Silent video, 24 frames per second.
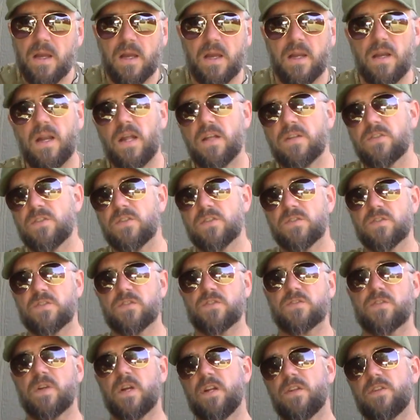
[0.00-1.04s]
and that's just a
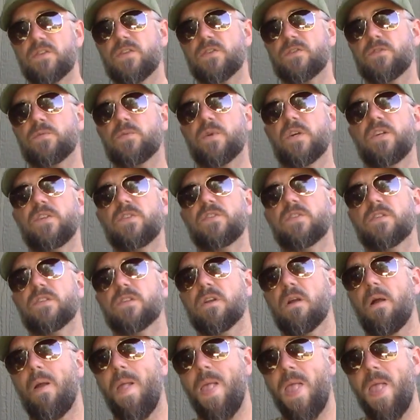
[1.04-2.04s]
strange situation.